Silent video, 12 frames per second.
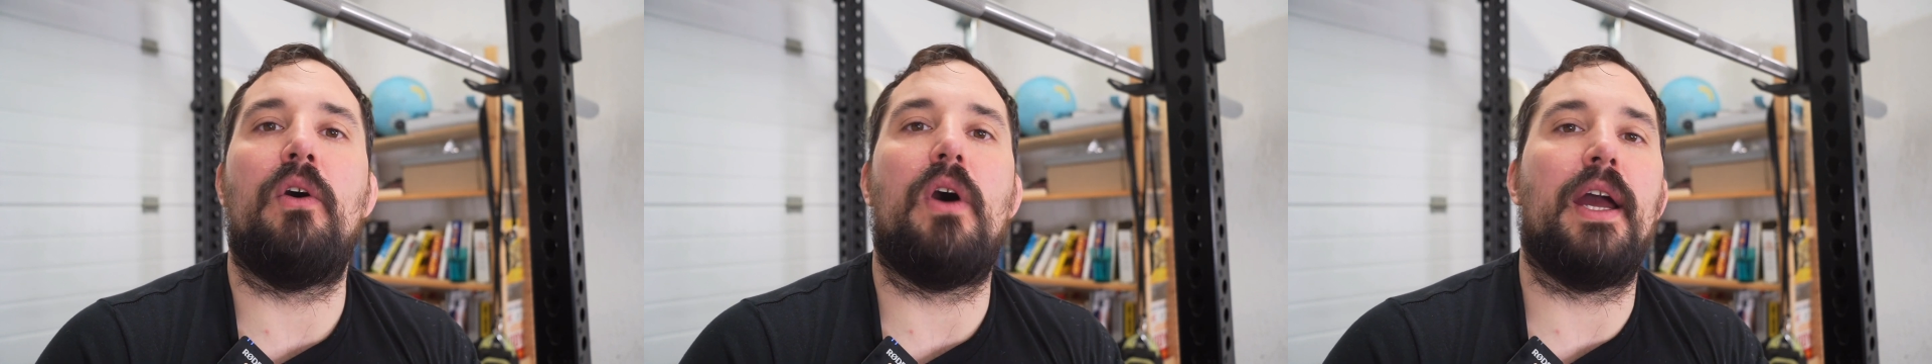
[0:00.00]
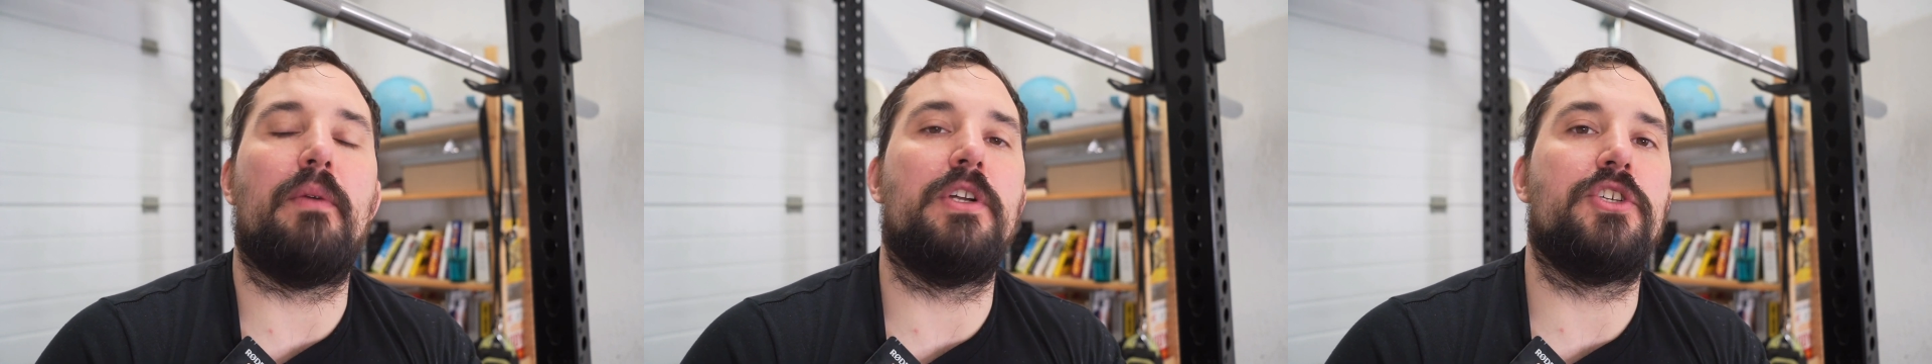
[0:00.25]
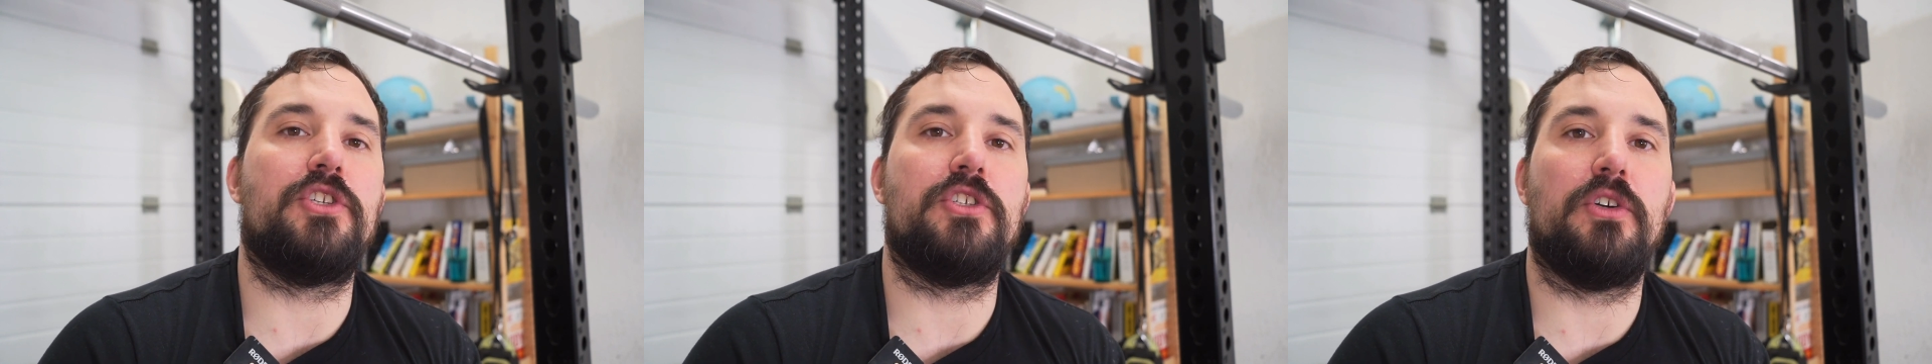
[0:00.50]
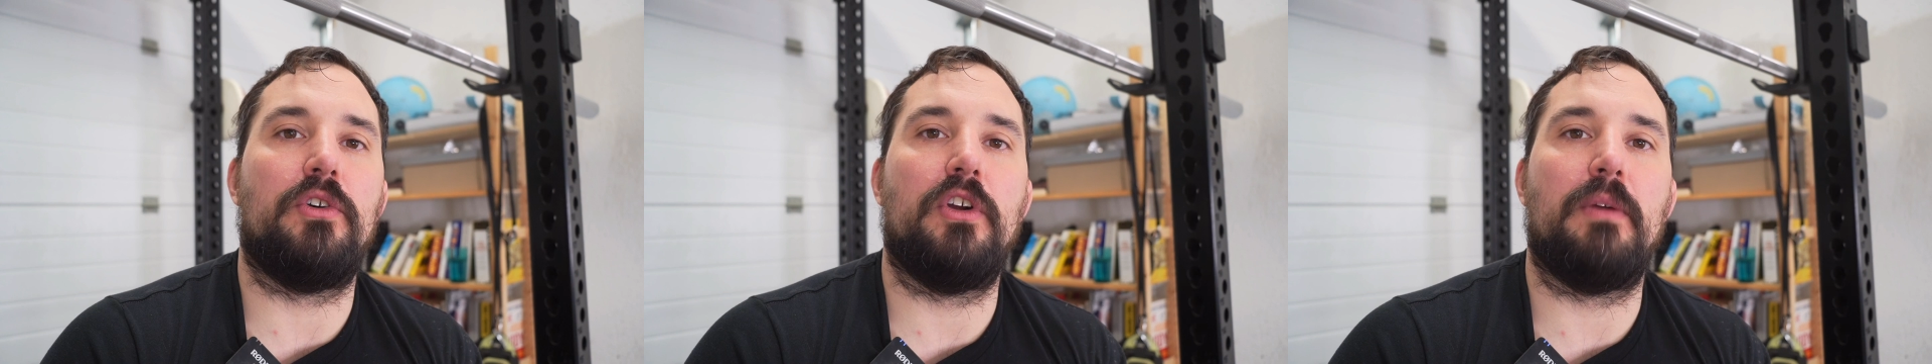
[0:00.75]
I will
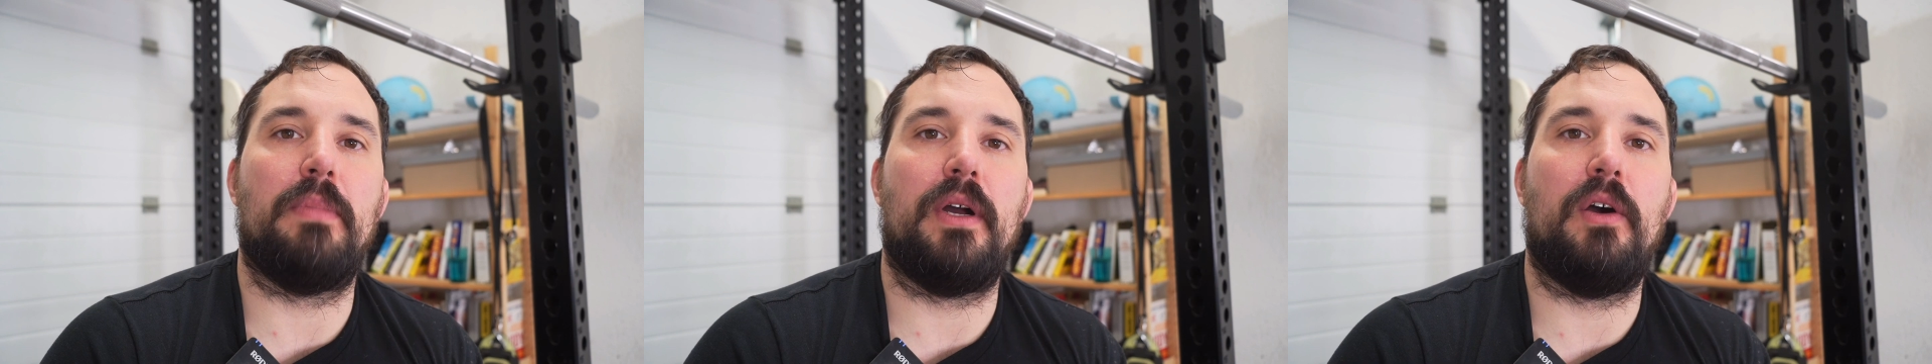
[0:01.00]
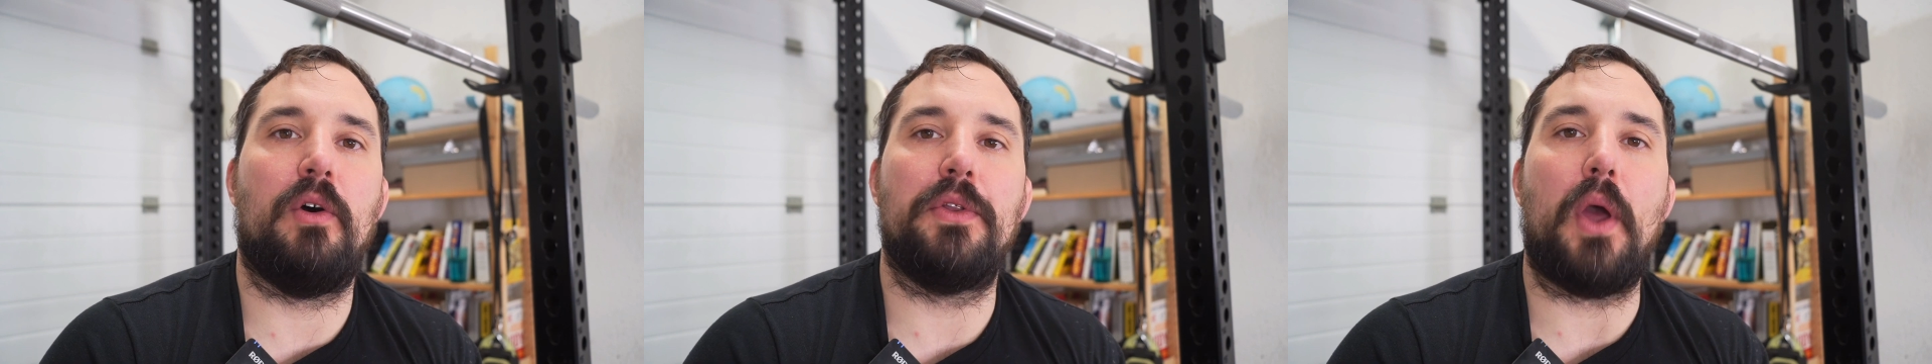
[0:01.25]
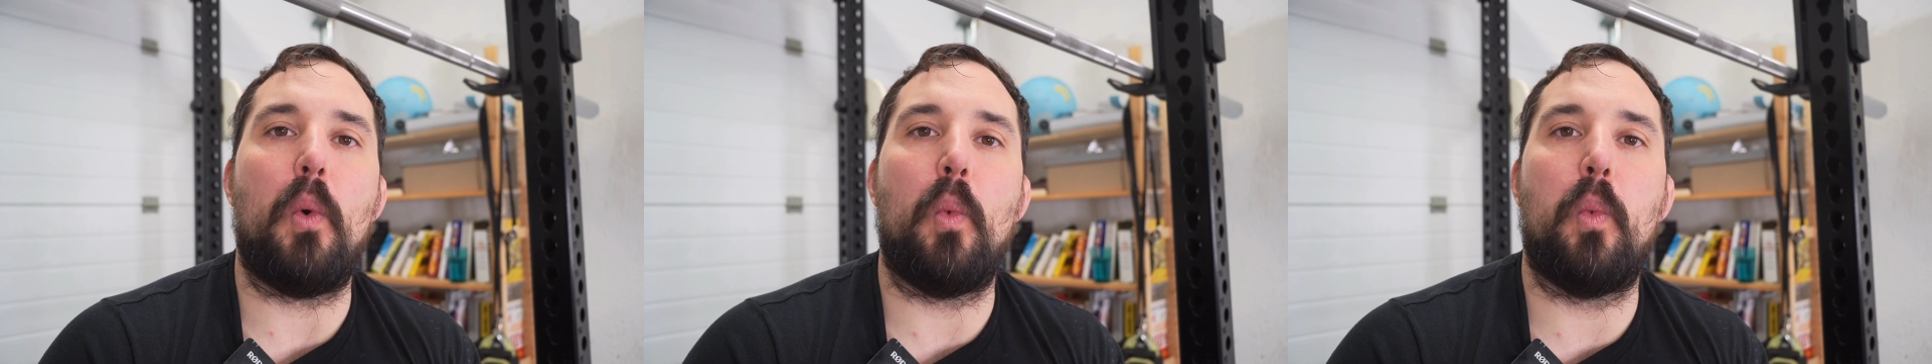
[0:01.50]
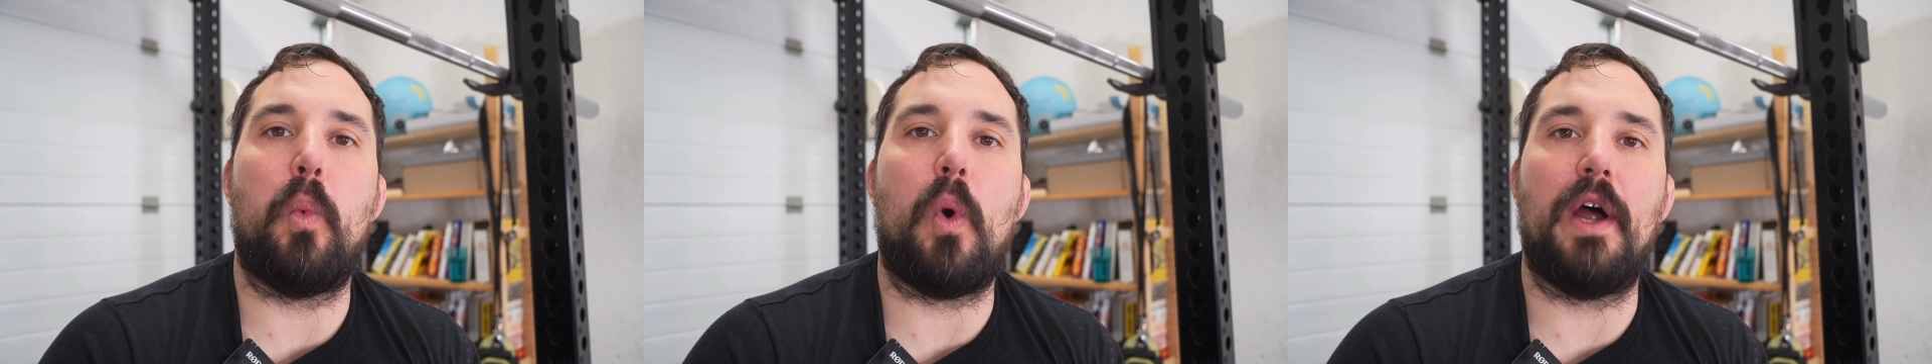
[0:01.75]
just talk about
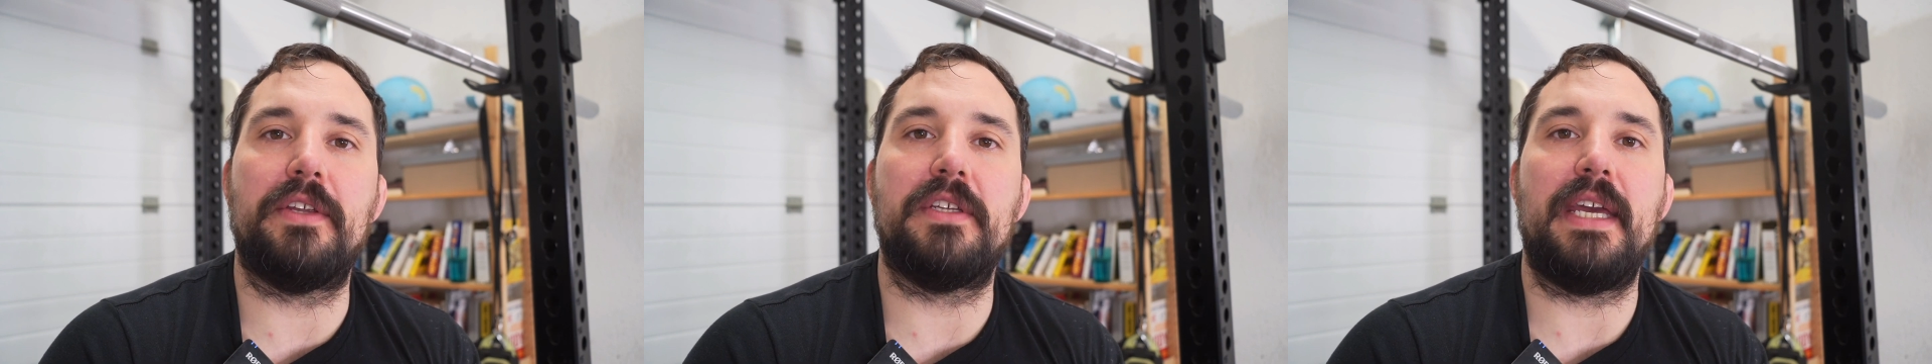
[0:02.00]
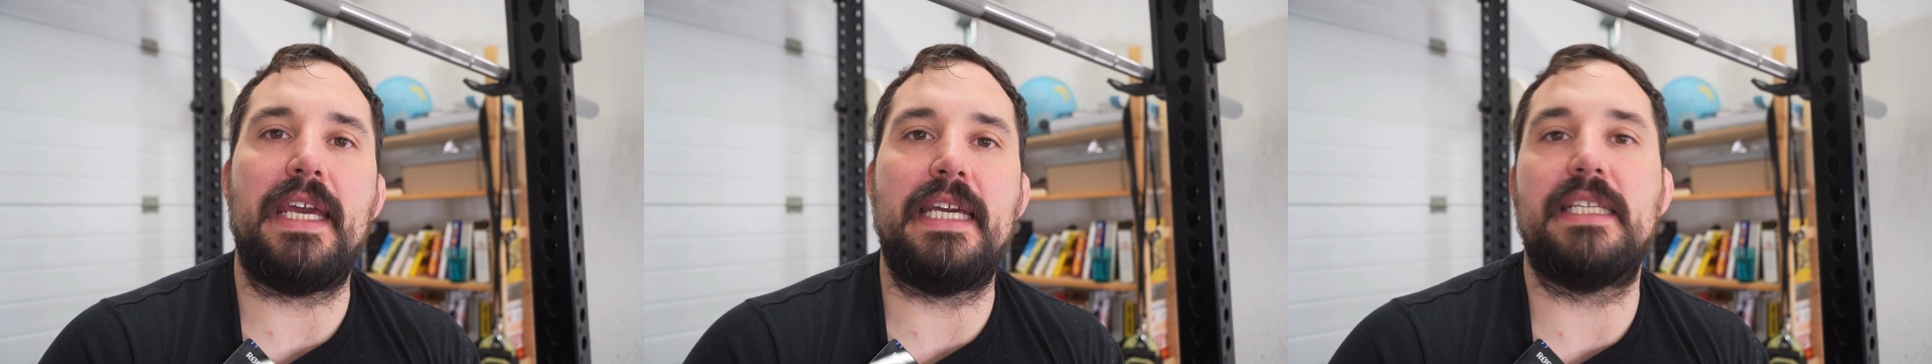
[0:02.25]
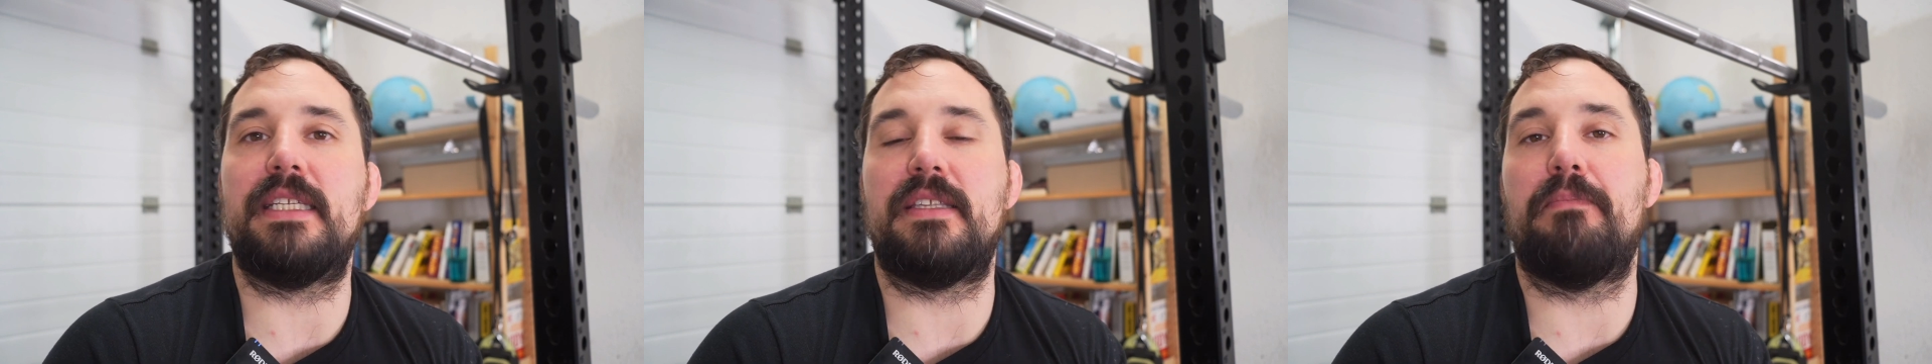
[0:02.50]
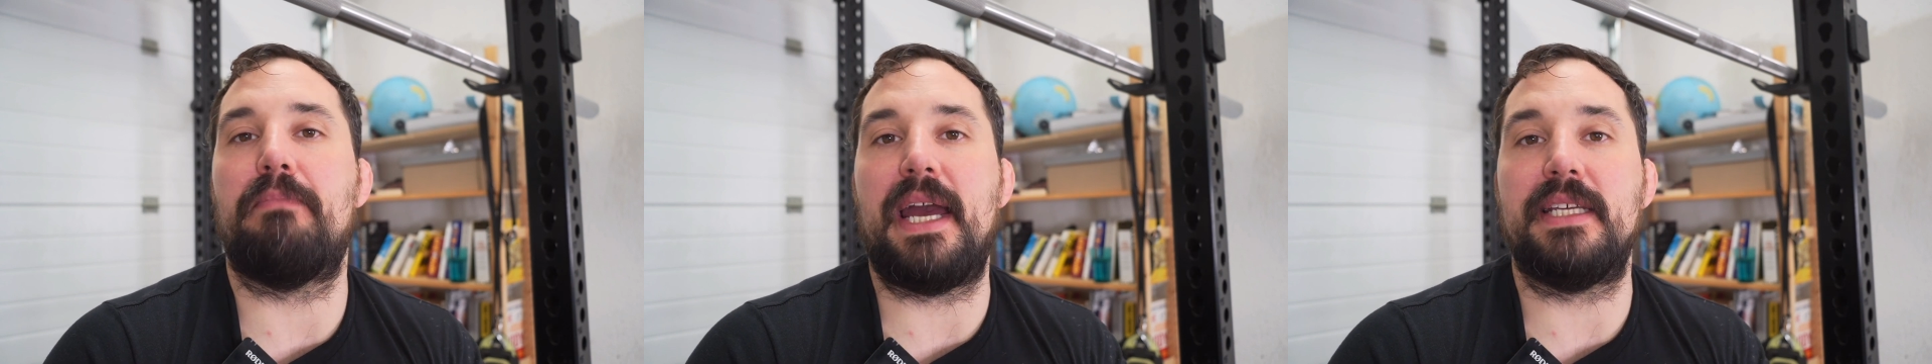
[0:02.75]
what is
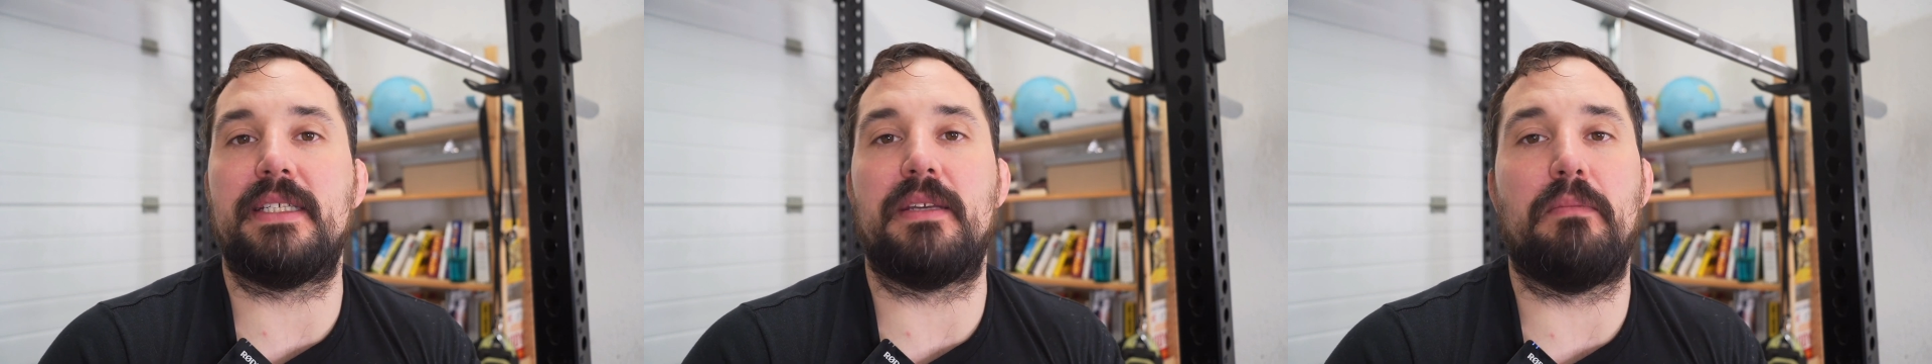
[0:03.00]
the best,